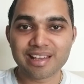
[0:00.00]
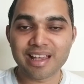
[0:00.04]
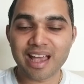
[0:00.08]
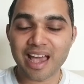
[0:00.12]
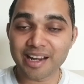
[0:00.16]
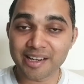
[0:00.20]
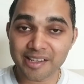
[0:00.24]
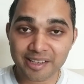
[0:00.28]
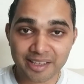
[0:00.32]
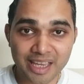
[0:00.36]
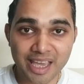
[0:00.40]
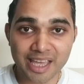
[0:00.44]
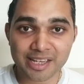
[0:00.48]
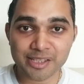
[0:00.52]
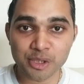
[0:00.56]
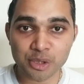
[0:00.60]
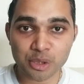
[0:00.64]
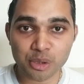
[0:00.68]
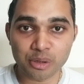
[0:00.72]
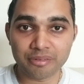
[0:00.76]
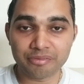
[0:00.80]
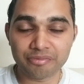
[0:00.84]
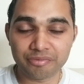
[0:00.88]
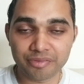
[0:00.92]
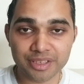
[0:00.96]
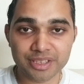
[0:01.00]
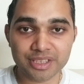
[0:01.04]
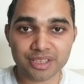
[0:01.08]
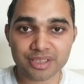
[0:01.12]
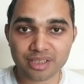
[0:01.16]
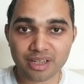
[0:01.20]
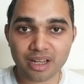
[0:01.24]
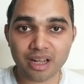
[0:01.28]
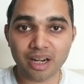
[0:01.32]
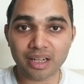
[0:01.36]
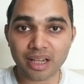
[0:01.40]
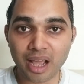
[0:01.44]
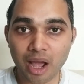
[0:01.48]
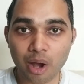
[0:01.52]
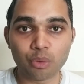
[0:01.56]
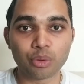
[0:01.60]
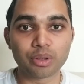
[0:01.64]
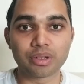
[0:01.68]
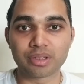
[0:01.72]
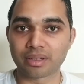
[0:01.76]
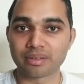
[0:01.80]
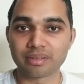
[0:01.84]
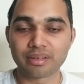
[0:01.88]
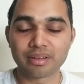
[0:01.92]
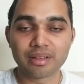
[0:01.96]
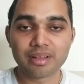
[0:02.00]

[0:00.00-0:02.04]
And again, if we just cut out